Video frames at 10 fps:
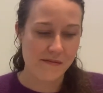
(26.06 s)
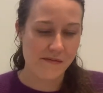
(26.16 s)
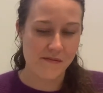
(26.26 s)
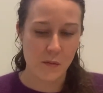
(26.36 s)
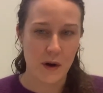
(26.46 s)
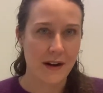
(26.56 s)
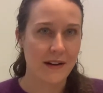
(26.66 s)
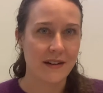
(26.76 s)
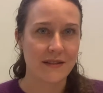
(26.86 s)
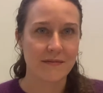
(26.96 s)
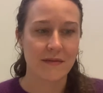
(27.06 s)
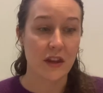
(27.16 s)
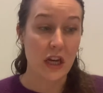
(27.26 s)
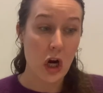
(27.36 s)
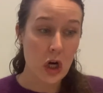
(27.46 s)
the
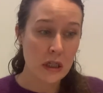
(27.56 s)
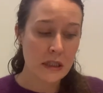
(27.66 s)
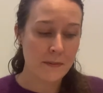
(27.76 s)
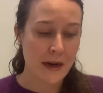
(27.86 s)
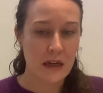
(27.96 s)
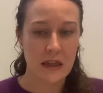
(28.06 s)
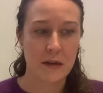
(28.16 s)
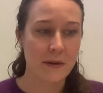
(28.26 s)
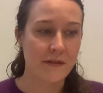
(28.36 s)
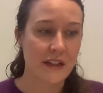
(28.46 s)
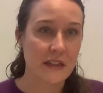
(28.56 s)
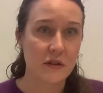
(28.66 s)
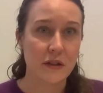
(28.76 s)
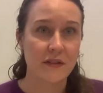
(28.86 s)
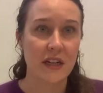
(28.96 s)
yarns, about a little bit of the
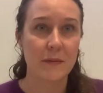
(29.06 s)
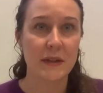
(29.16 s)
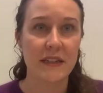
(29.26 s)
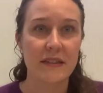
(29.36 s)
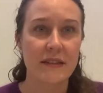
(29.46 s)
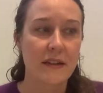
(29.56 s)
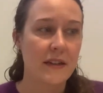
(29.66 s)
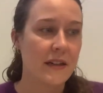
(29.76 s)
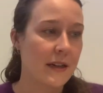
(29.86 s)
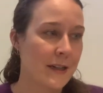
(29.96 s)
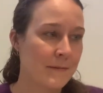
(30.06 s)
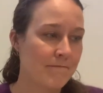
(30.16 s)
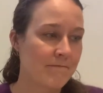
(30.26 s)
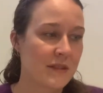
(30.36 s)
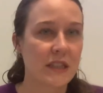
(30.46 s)
history of the companies,
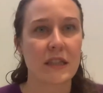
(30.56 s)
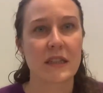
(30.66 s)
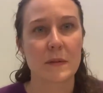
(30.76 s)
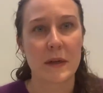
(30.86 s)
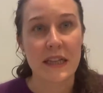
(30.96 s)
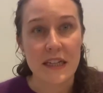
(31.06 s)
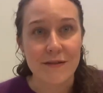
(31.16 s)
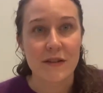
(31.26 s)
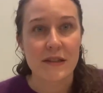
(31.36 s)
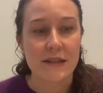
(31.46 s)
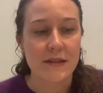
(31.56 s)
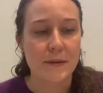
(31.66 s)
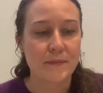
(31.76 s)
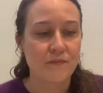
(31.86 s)
to explain the differences,